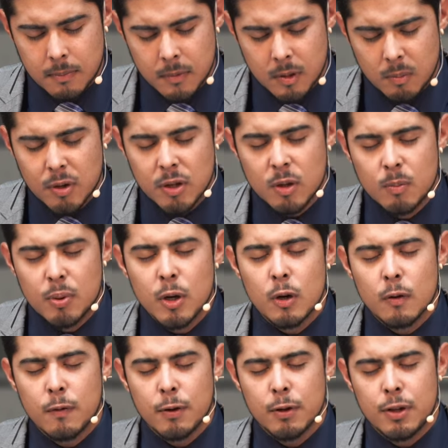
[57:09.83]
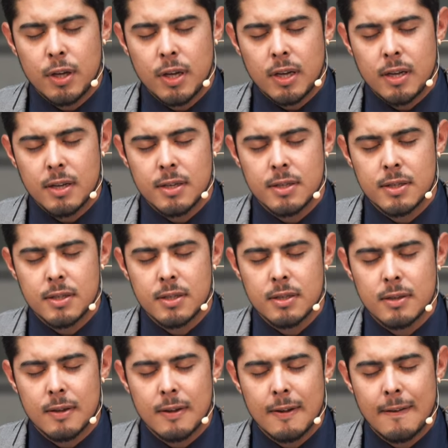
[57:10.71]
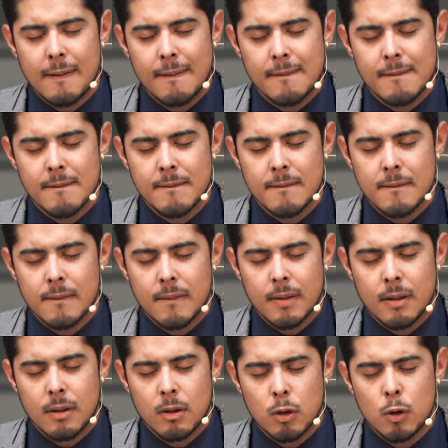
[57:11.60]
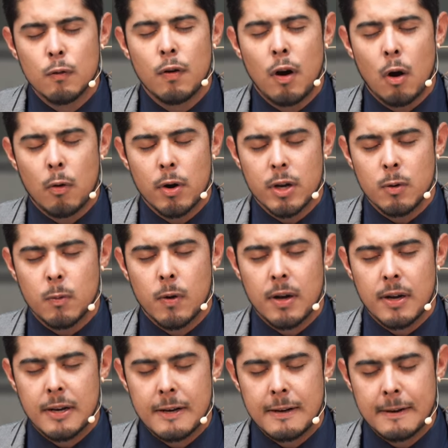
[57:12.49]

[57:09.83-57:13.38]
But the beautiful thing is, you've already won.